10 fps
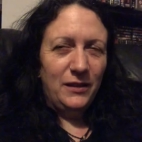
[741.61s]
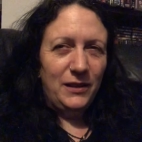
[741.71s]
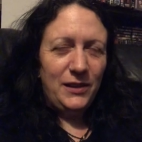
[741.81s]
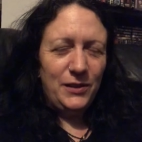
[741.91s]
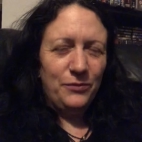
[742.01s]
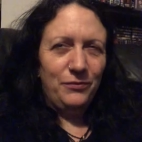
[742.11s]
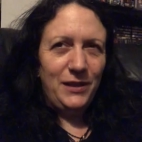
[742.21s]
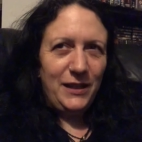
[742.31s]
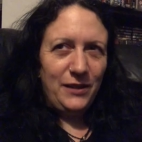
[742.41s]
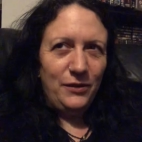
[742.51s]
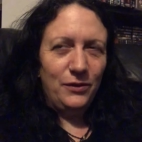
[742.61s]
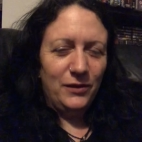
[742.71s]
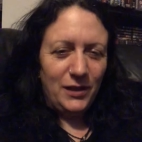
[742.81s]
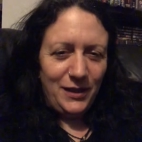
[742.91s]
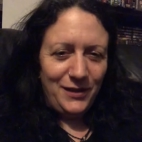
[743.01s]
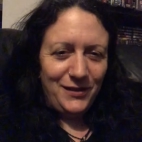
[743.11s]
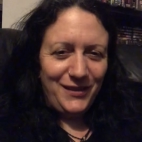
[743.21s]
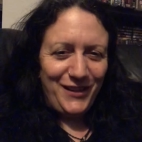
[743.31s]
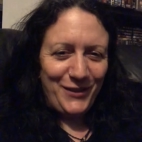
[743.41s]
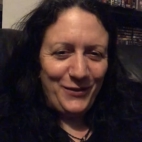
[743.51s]
this is really not nice.
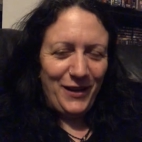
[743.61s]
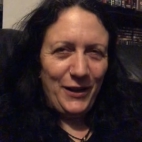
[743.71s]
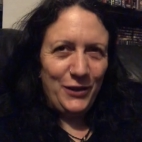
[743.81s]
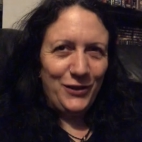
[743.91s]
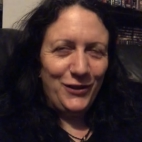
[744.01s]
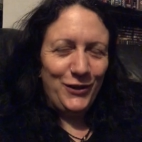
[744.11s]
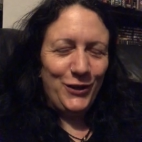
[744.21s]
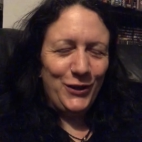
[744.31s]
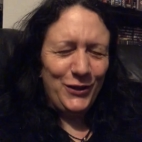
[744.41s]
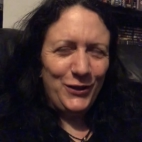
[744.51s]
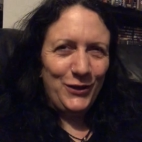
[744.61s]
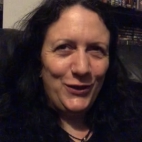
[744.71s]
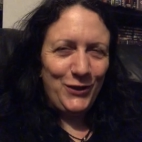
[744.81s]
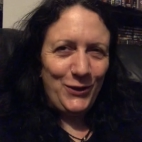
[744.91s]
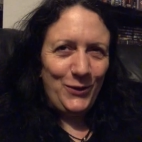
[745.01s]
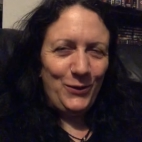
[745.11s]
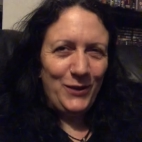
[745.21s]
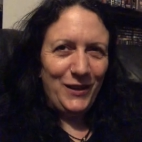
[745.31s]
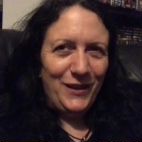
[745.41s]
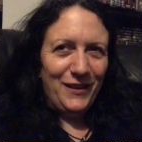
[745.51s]
You know, I couldn't do,
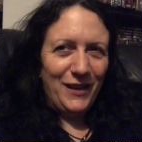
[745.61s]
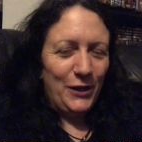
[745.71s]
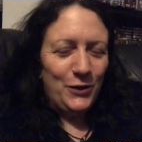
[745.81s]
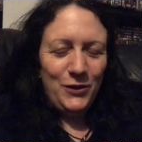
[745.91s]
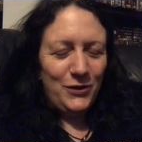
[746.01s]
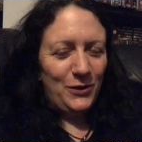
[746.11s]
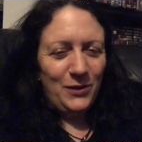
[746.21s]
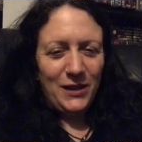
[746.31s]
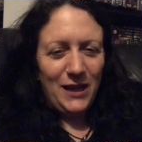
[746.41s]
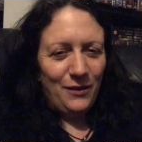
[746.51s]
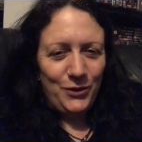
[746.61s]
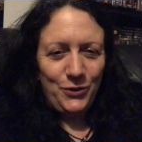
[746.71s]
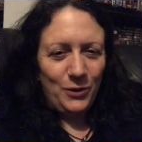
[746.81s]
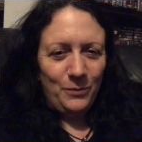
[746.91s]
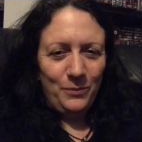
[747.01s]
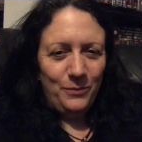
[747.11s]
I couldn't do the carer's job.